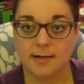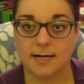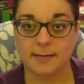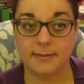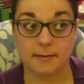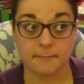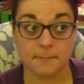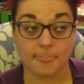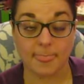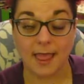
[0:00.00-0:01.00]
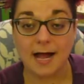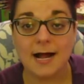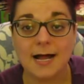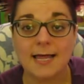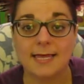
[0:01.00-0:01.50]
I mean,
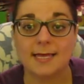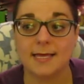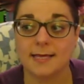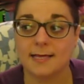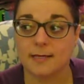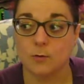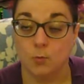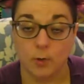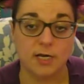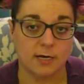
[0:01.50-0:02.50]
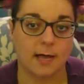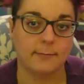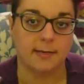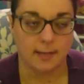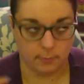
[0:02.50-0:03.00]
I
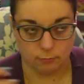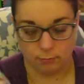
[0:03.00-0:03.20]
would